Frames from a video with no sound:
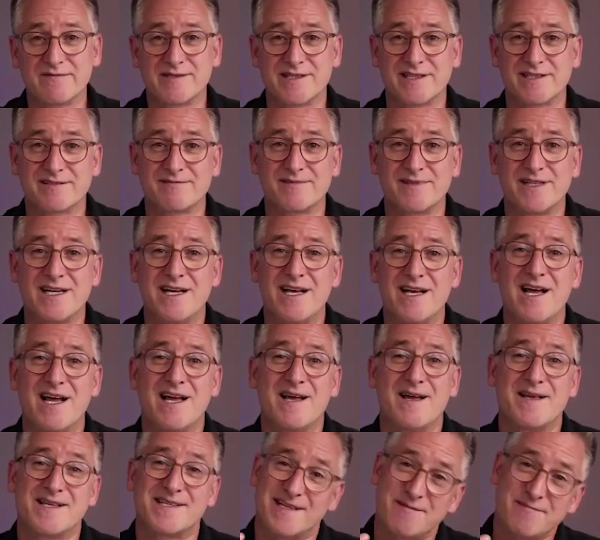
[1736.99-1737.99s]
Like,
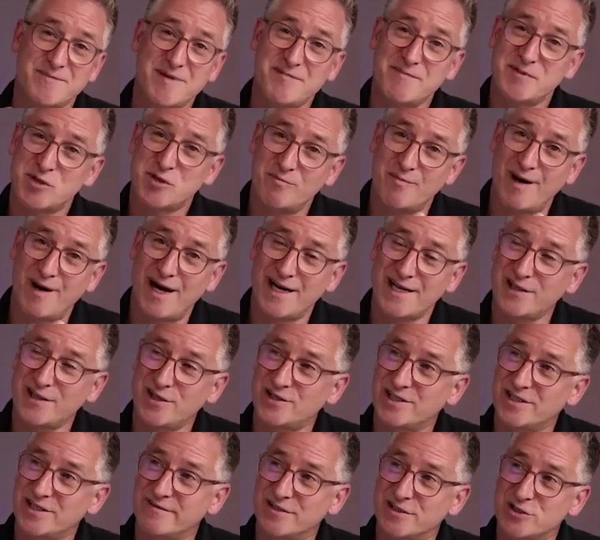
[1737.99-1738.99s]
sometimes you might not
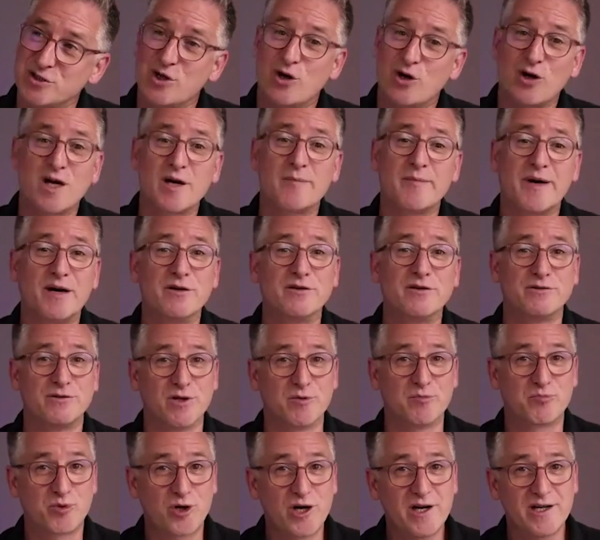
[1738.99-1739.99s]
even talk about your
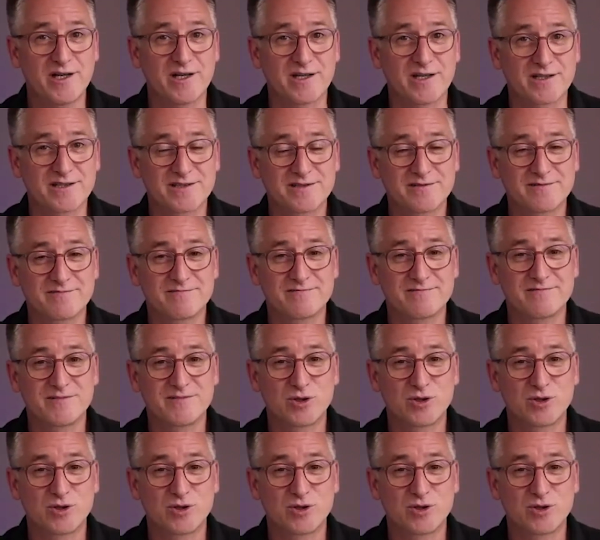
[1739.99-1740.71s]
product, you